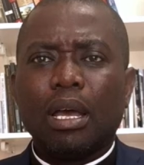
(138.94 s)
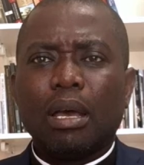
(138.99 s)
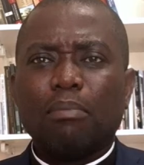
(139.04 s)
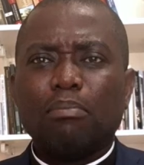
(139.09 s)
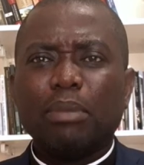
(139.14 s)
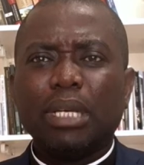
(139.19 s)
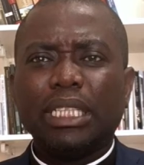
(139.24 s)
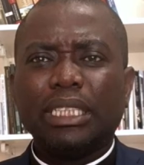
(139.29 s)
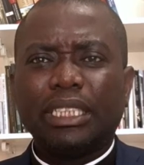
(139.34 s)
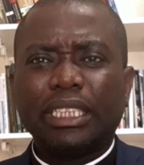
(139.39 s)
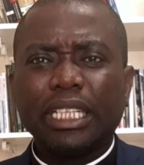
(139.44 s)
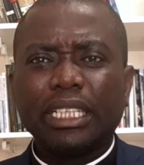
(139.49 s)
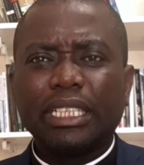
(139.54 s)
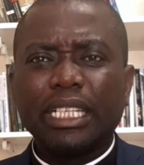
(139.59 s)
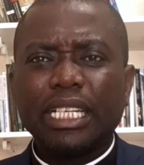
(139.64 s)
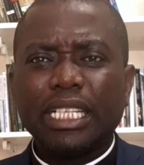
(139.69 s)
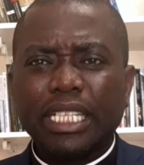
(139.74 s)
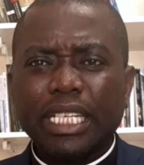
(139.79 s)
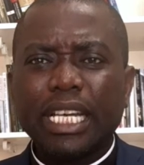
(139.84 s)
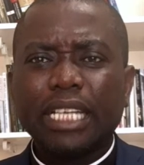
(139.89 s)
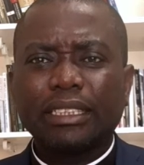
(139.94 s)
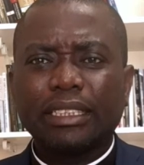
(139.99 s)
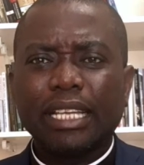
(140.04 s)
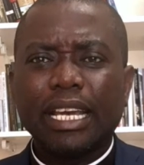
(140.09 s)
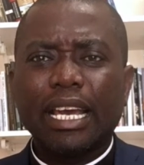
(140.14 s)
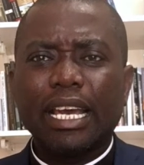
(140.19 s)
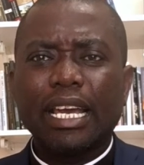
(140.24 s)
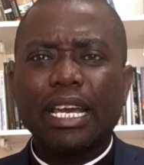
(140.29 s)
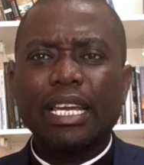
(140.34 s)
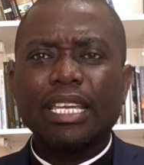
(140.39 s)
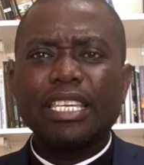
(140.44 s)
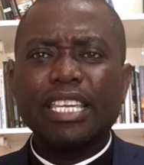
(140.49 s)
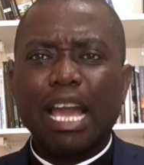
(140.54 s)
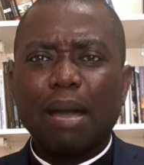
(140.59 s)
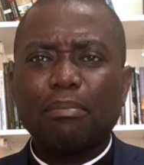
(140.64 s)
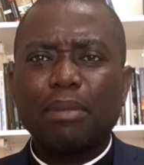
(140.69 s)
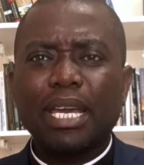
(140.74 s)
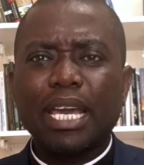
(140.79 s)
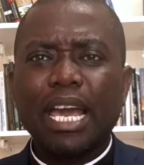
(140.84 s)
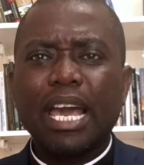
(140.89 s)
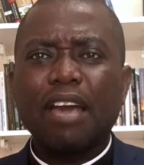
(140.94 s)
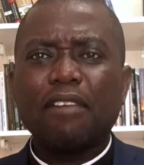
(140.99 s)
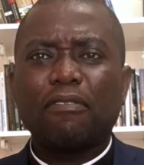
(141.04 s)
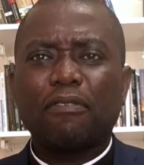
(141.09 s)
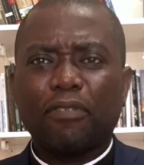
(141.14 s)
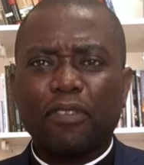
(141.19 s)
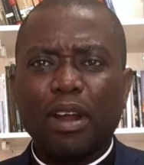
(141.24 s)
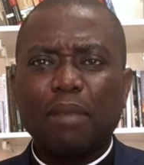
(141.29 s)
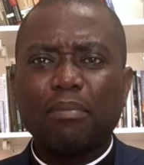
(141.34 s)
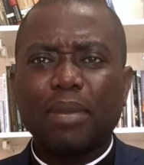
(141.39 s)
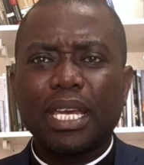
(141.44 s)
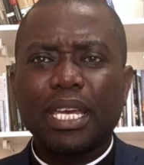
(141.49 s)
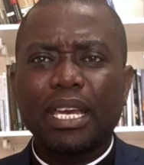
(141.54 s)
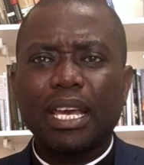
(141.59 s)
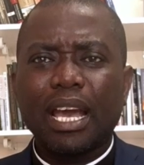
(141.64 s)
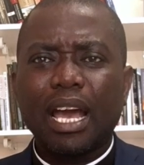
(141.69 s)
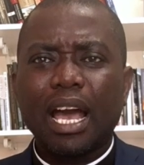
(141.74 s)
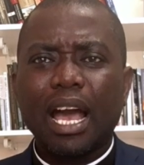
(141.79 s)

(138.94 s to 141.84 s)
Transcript: me gidi ye say nya me e fra me